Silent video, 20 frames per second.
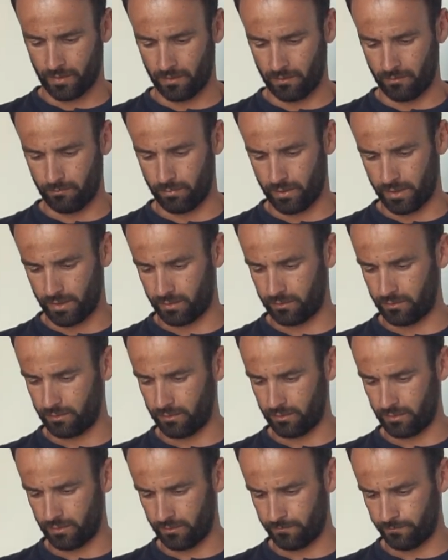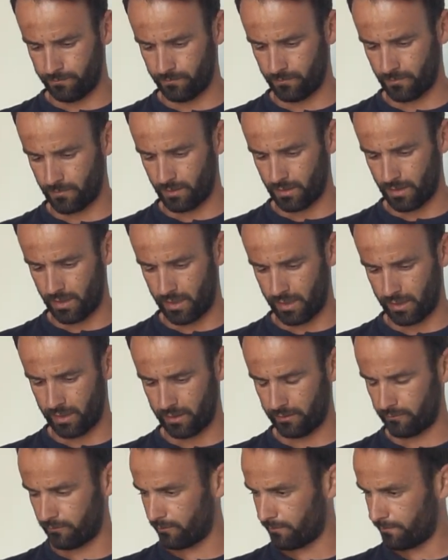But
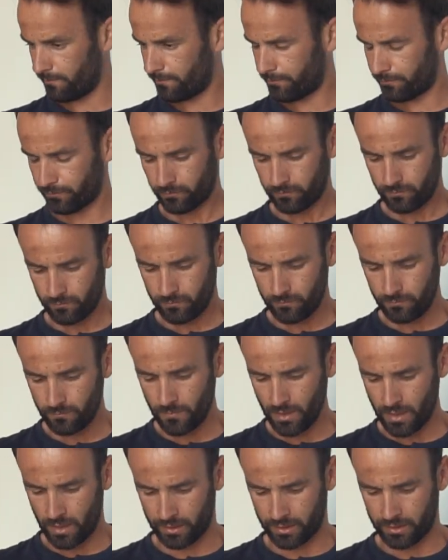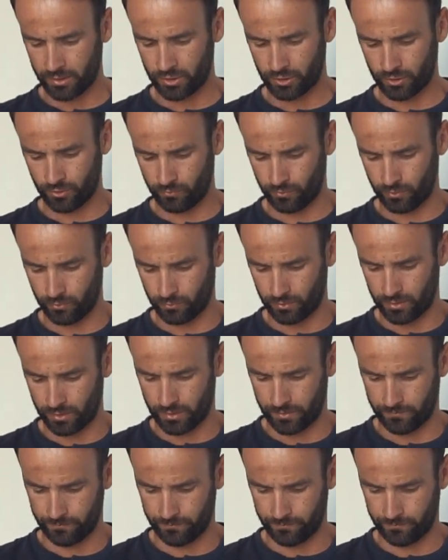I can show you